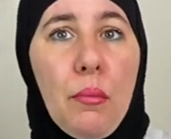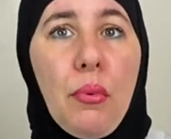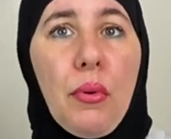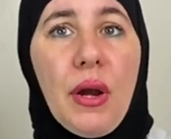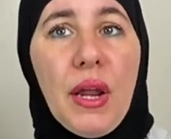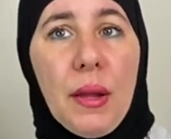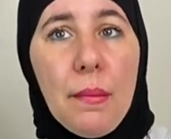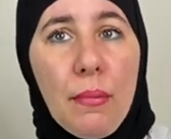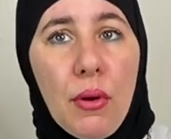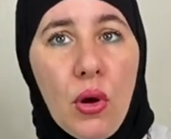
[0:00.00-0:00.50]

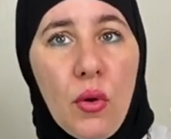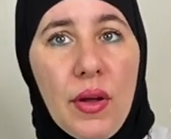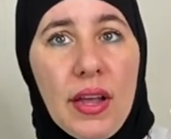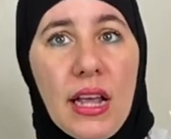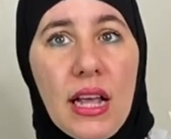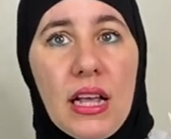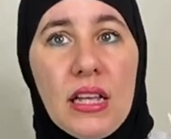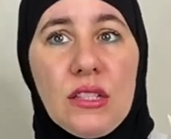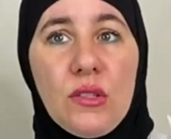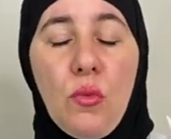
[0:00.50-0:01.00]

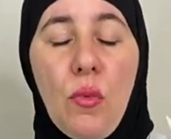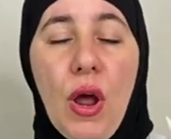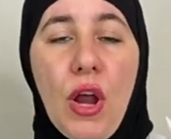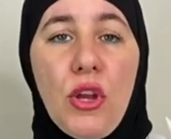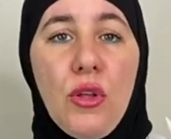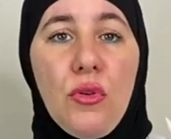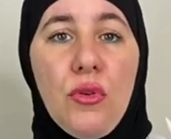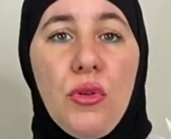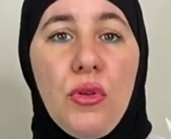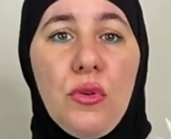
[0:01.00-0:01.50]
pre-pooing is when
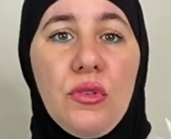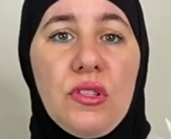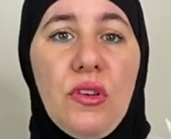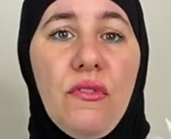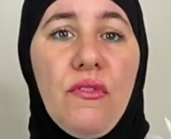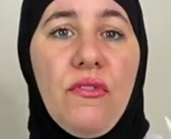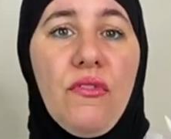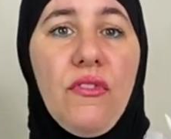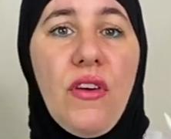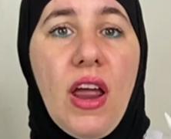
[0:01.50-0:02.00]
you use a
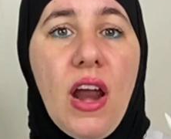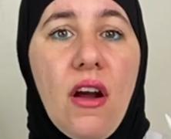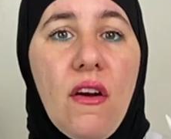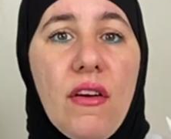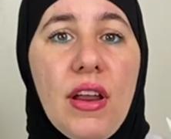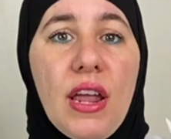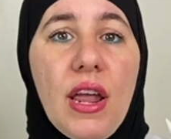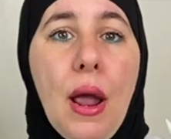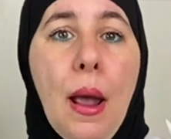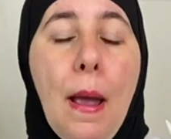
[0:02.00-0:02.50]

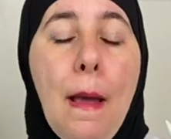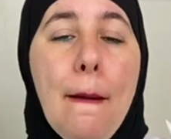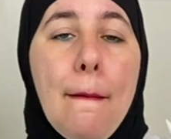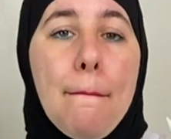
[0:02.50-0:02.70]
very